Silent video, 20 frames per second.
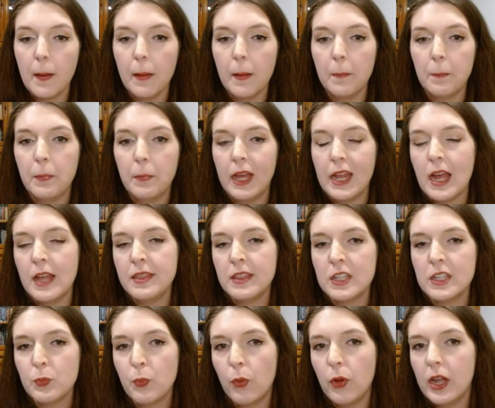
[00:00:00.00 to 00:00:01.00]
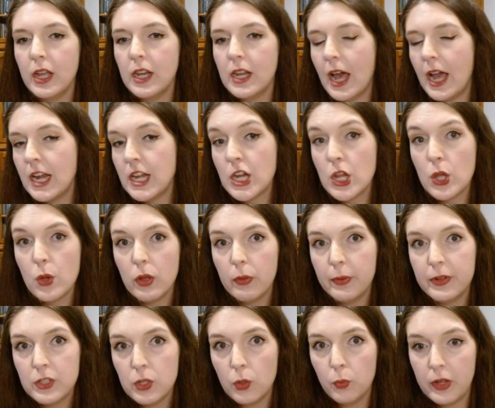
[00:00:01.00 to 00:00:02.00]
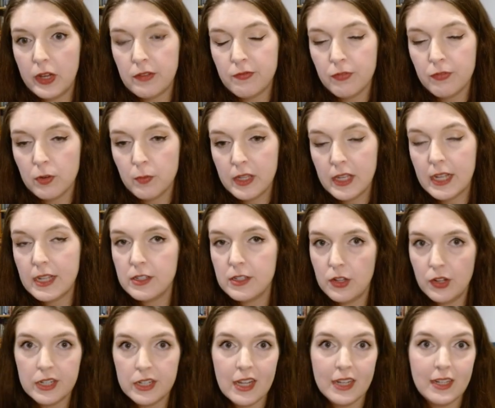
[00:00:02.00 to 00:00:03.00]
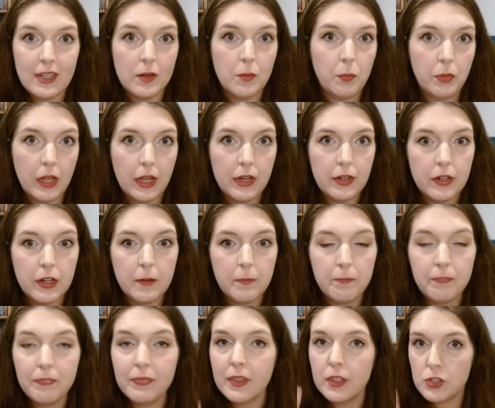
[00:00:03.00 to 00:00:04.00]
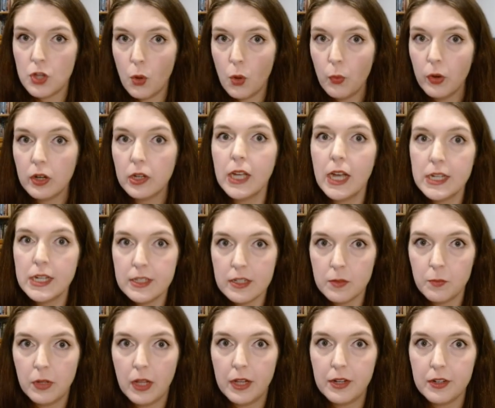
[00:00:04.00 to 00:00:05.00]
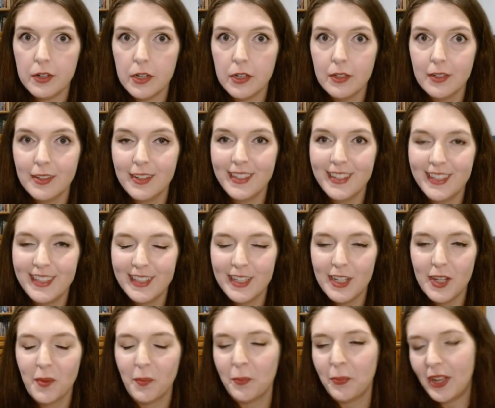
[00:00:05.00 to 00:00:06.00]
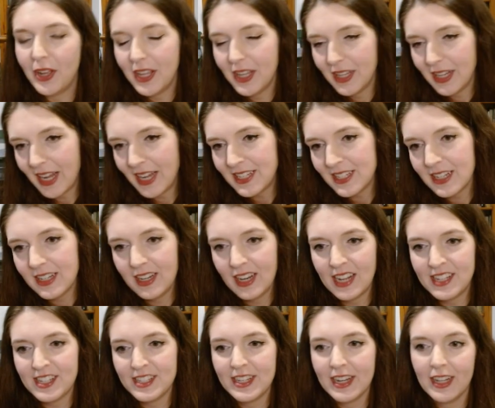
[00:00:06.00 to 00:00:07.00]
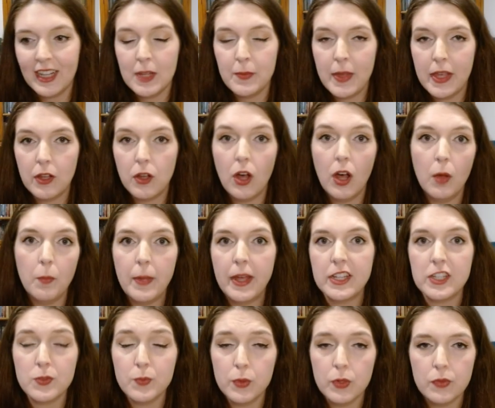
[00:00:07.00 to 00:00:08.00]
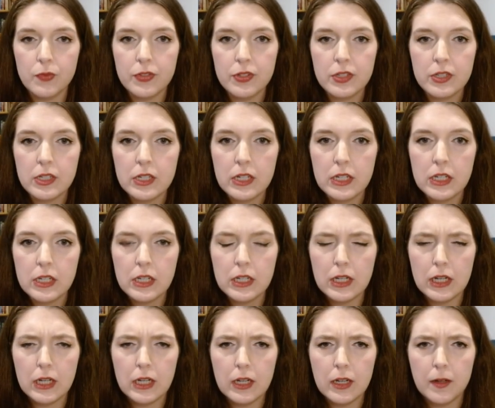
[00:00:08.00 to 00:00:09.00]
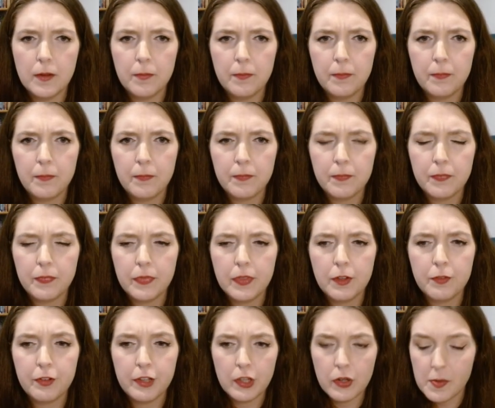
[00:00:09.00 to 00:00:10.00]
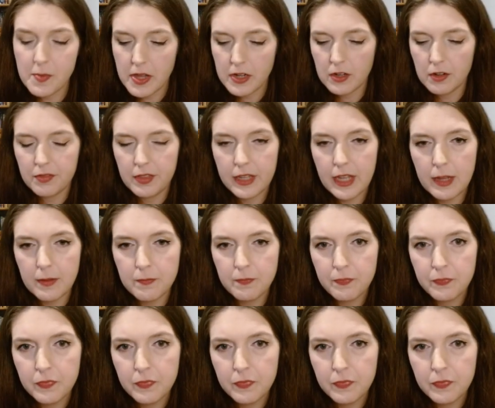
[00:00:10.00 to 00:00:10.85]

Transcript: But at this point, I knew it was a win for me as long as I didn't blunder. Don't worry, I didn't blunder. But I didn't necessarily make all best moves for the remainder of the game.